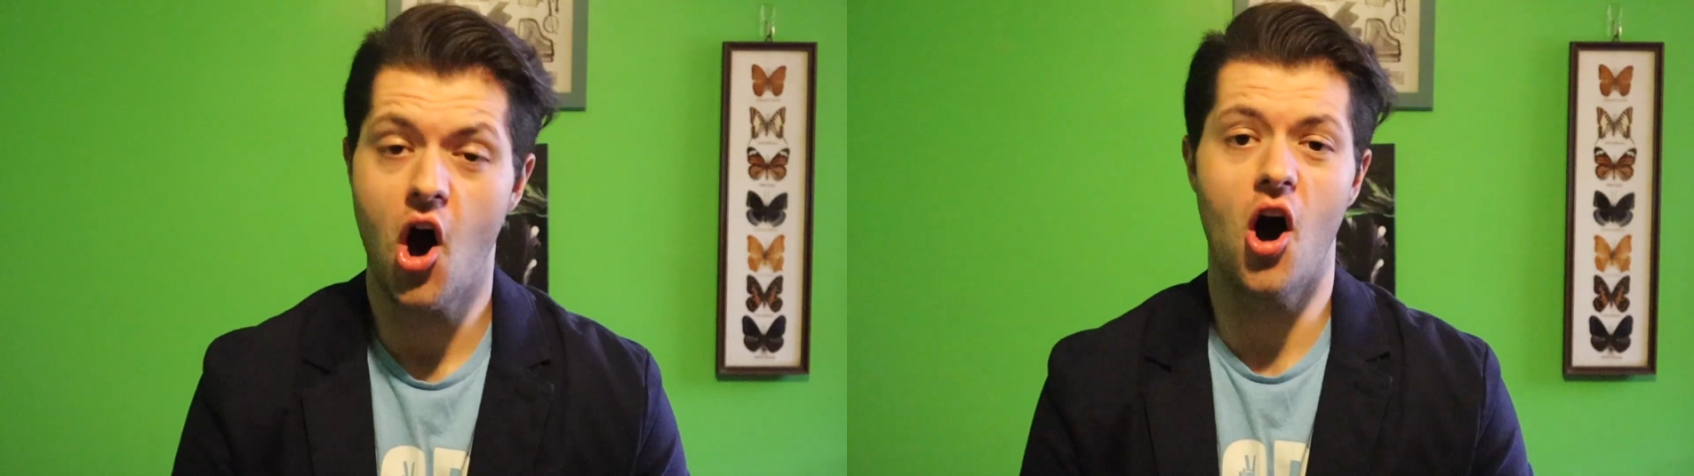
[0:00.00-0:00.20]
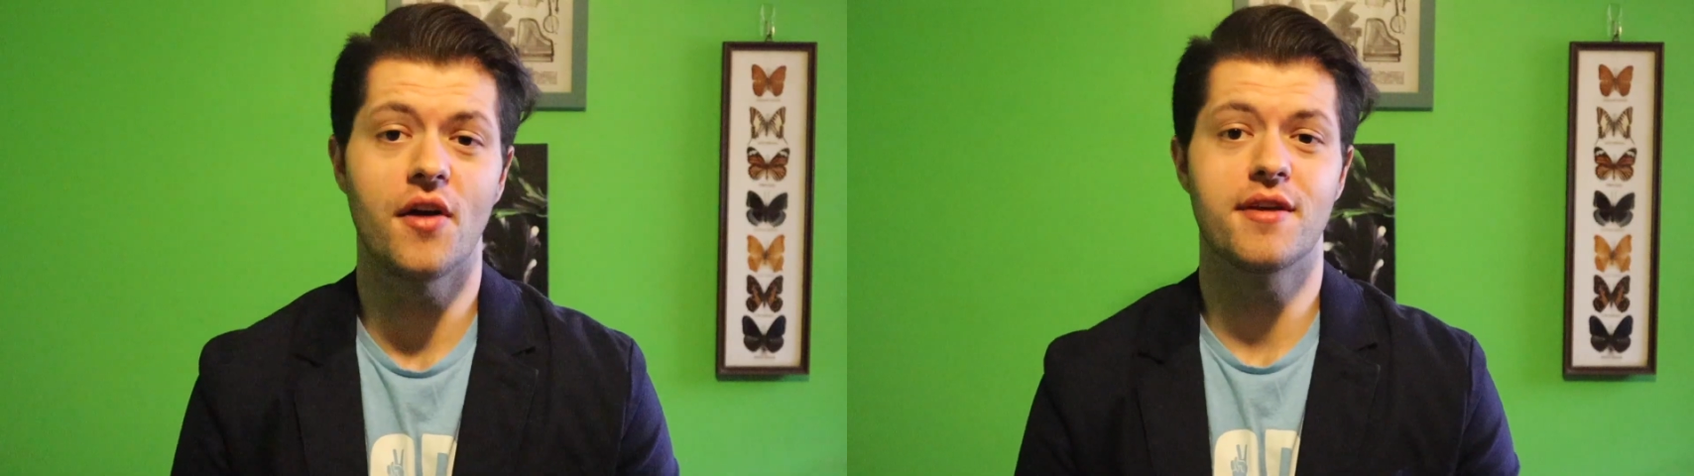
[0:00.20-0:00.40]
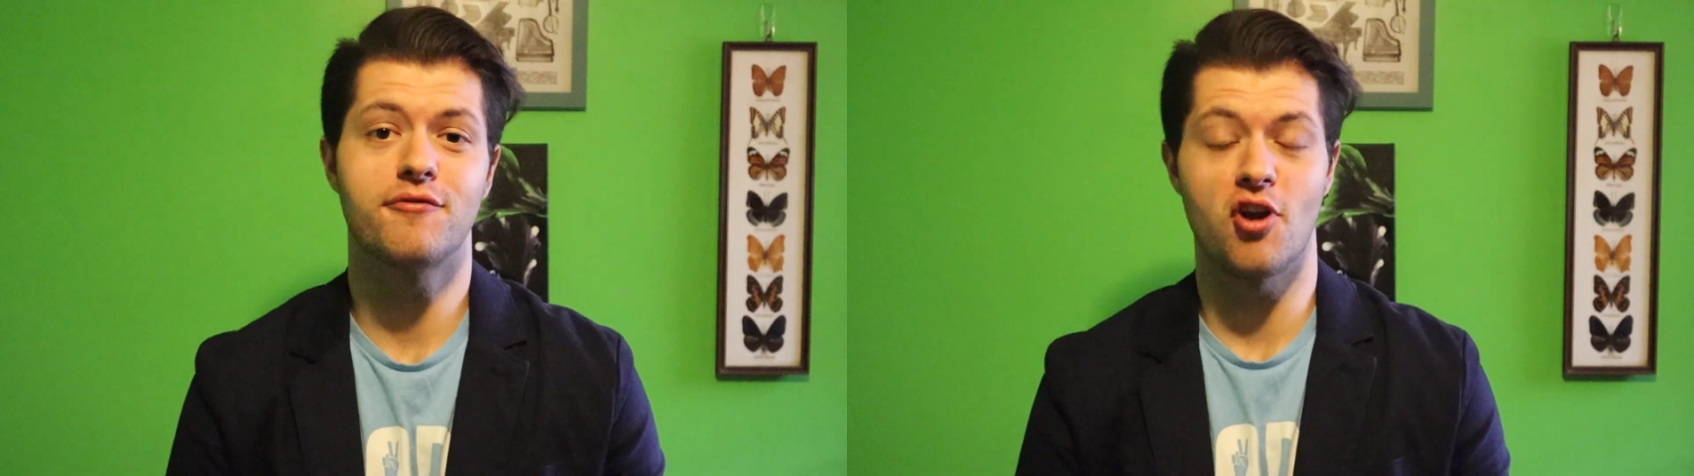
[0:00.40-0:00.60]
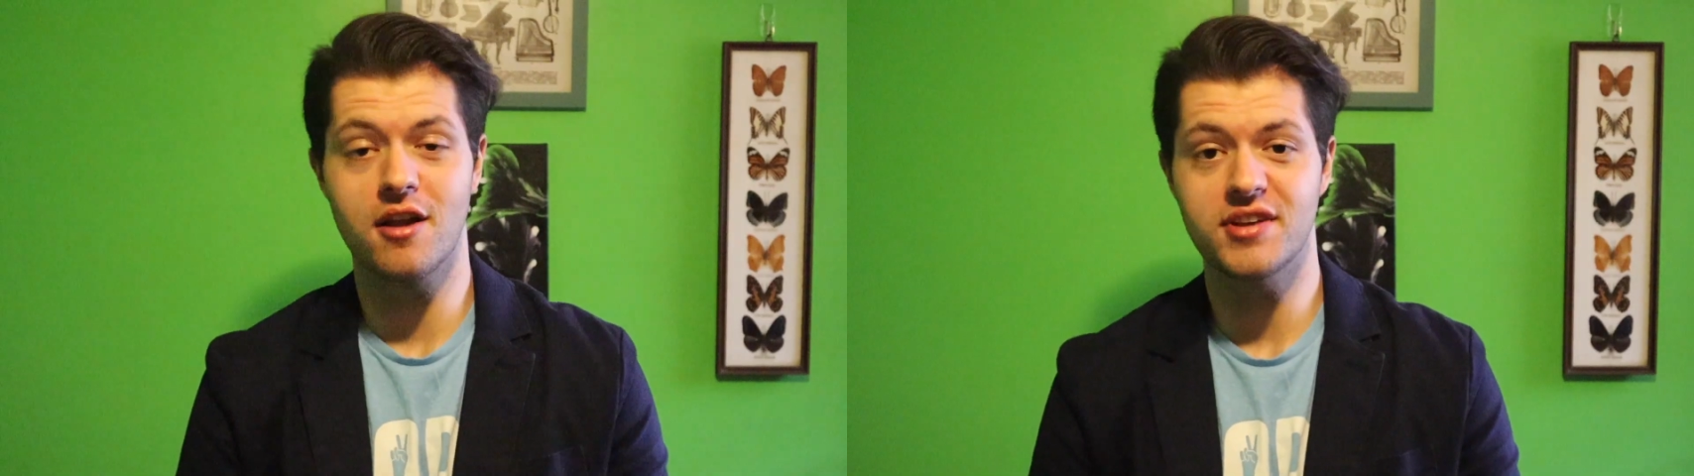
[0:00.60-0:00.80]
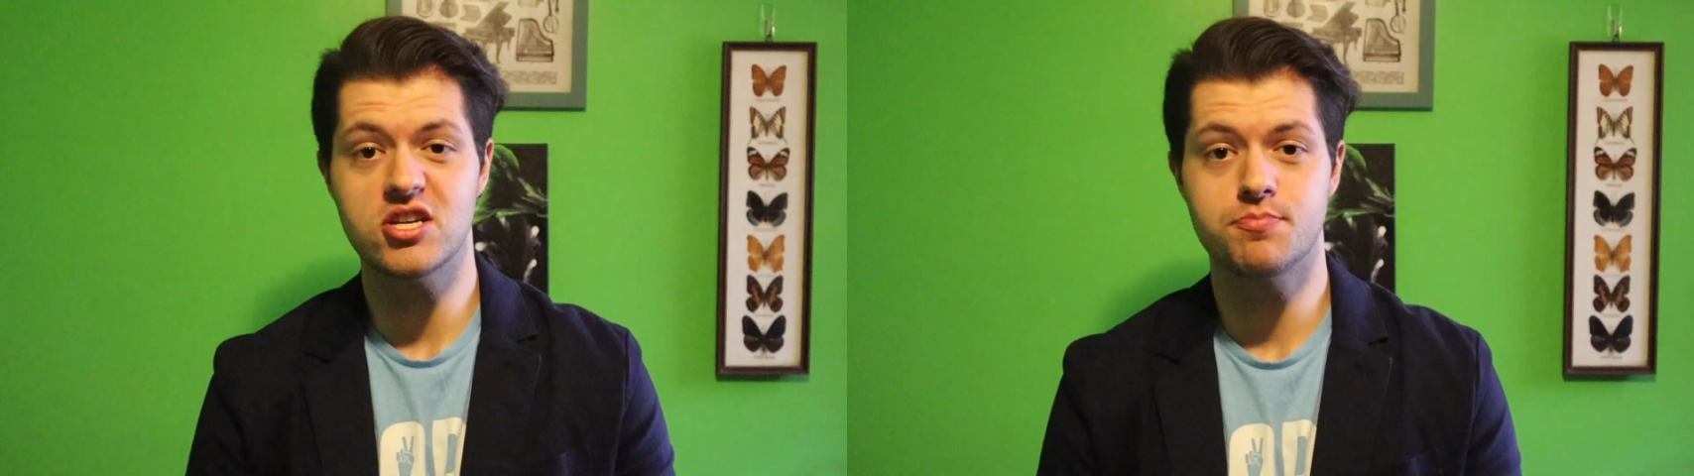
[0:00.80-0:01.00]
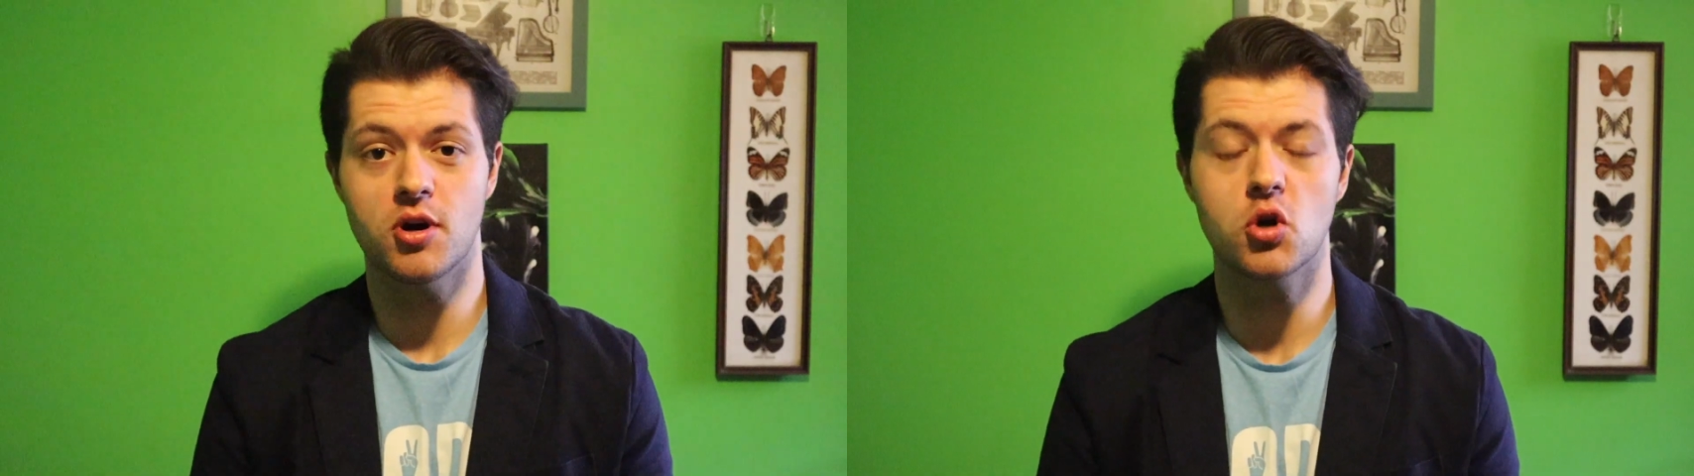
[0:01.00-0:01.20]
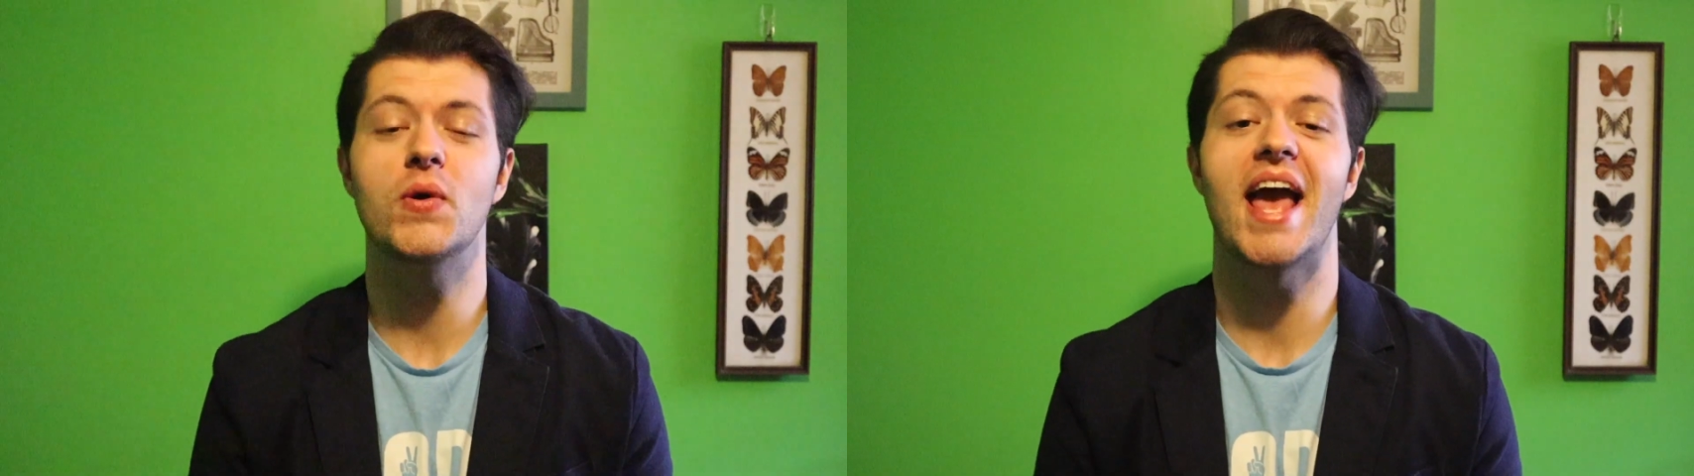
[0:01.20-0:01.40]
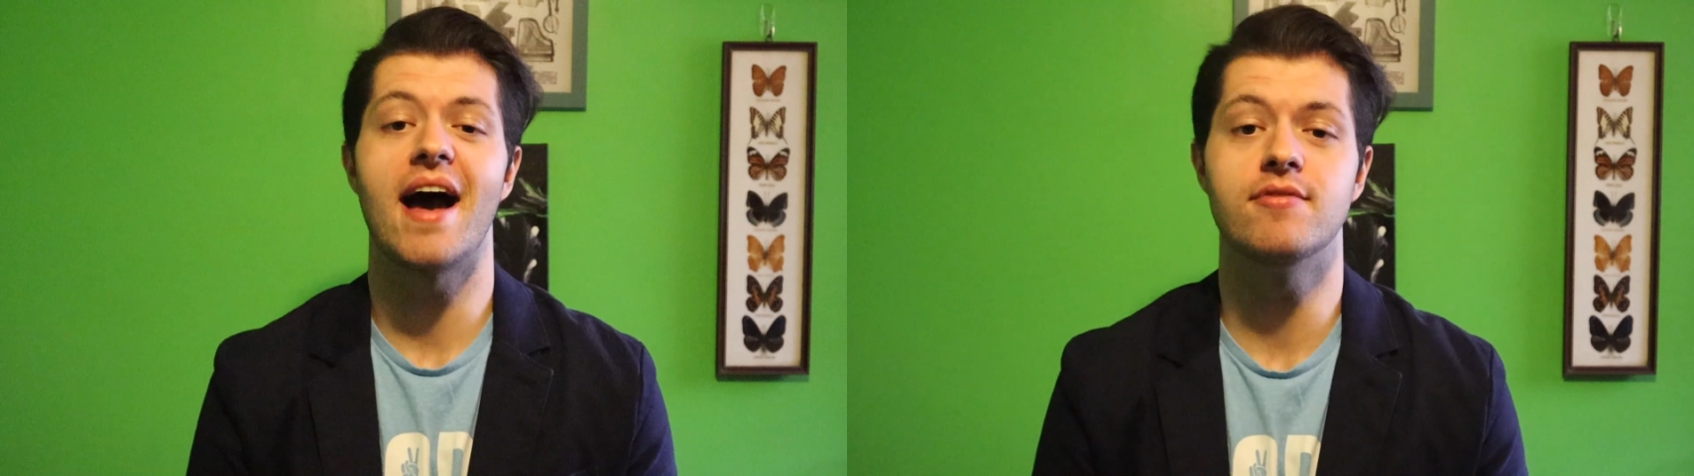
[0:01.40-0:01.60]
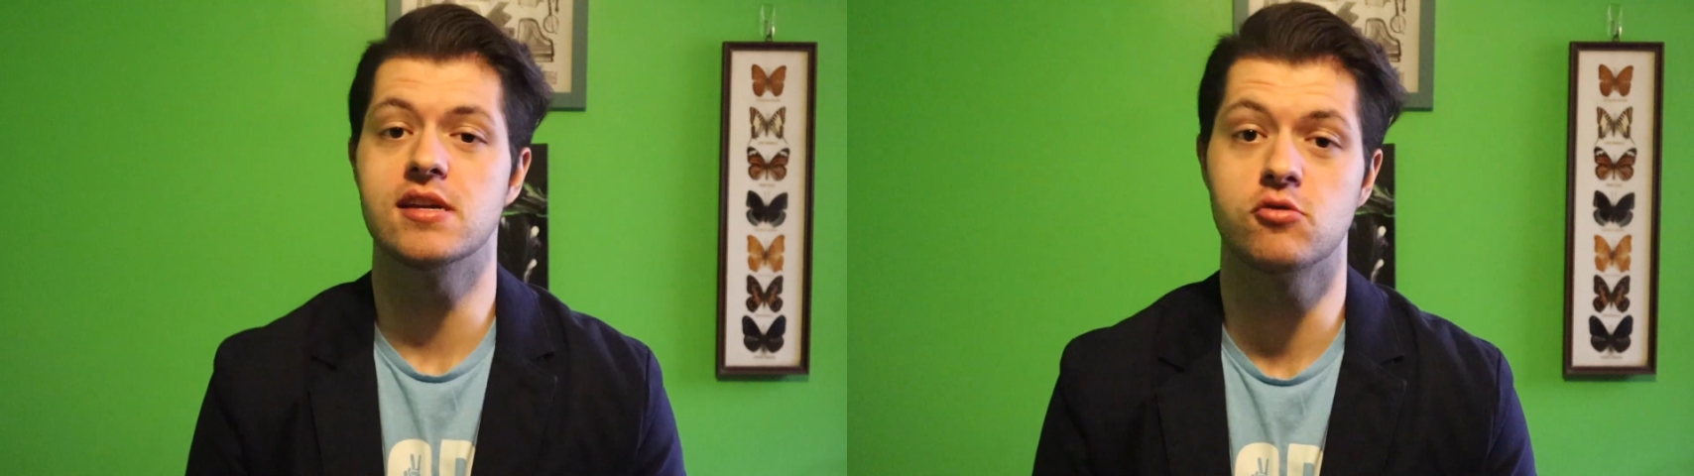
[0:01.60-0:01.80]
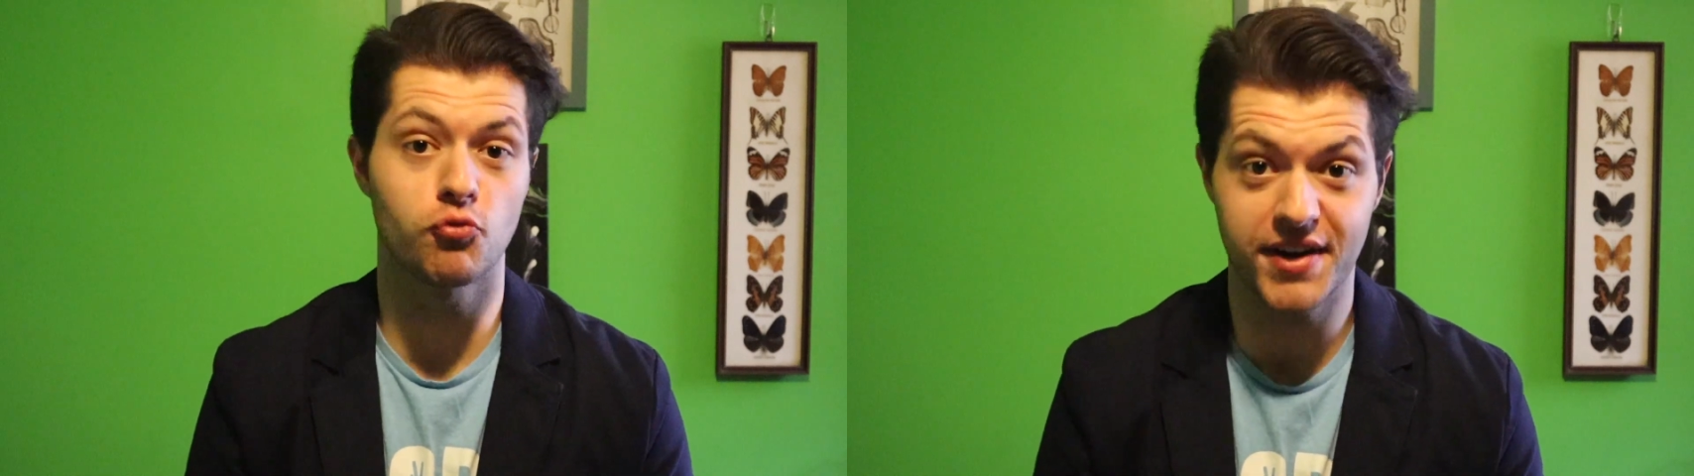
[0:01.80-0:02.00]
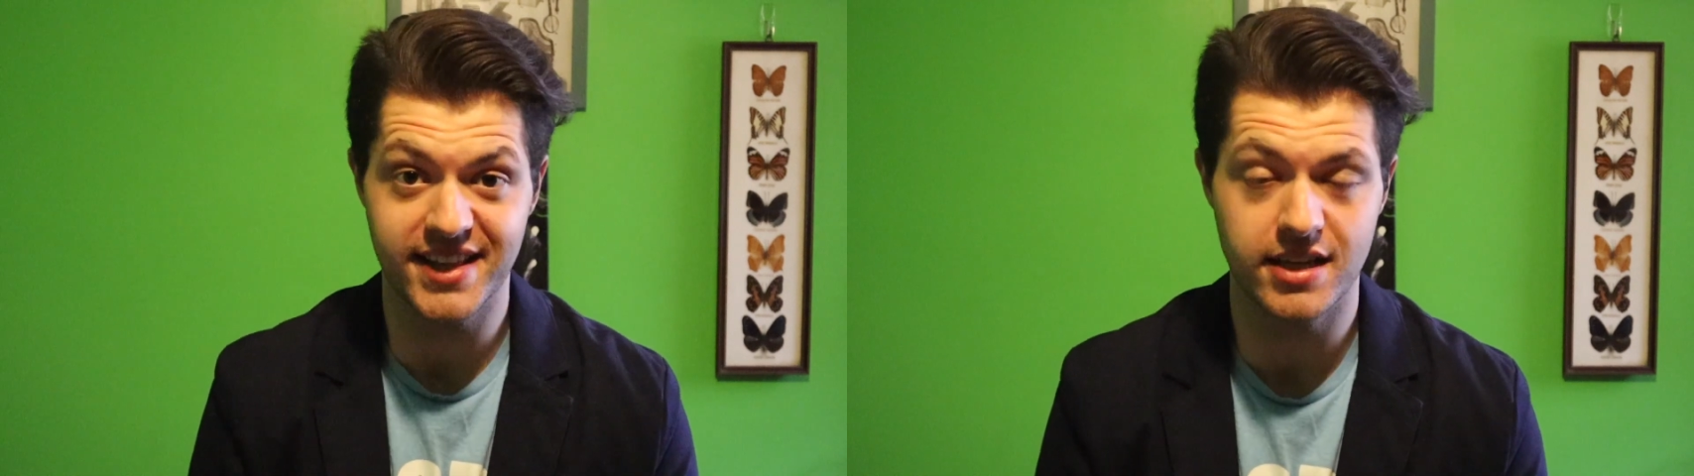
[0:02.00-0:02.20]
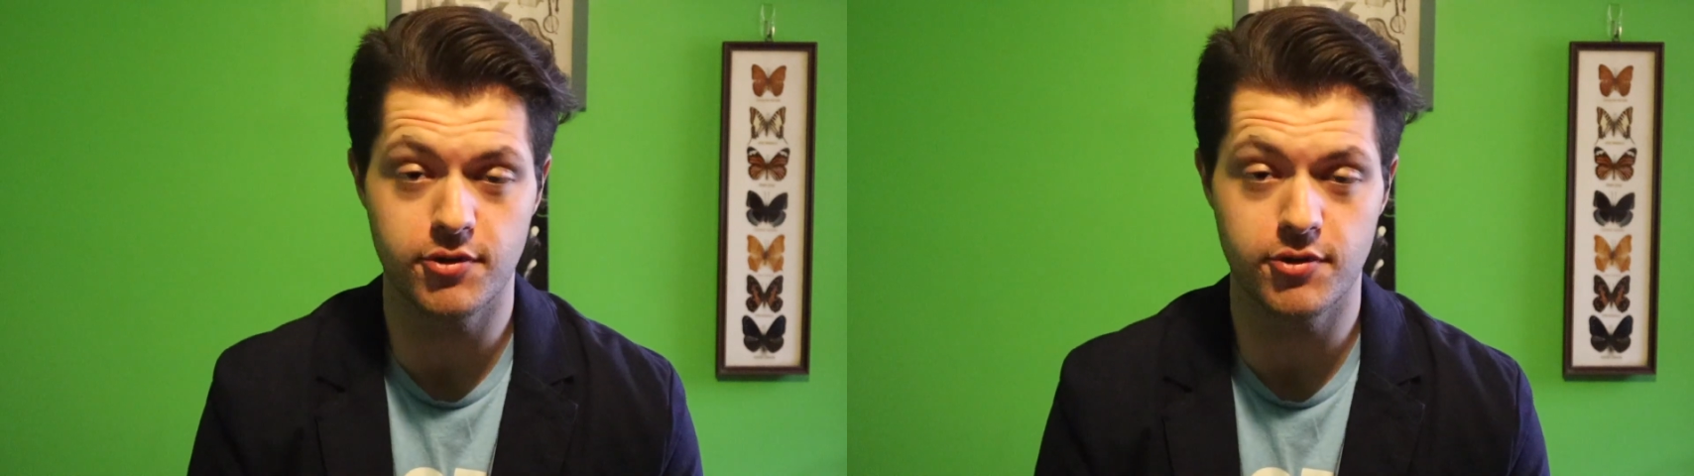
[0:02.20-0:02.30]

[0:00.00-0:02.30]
On the front of each book, we have this really,